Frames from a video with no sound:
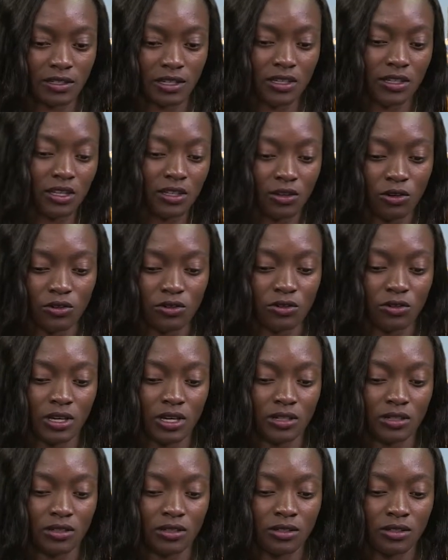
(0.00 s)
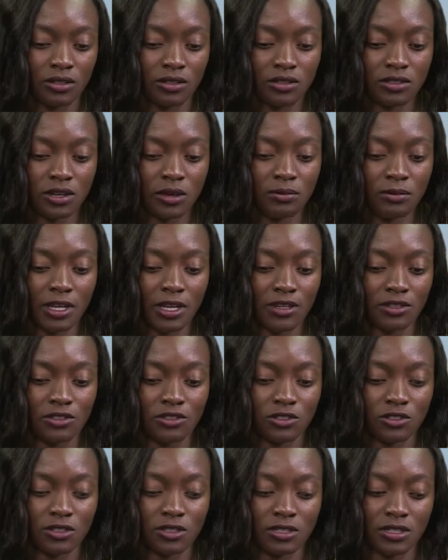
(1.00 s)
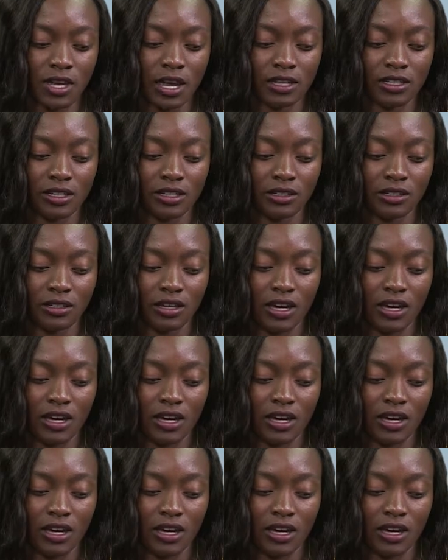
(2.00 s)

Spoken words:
And then also like some days just deciding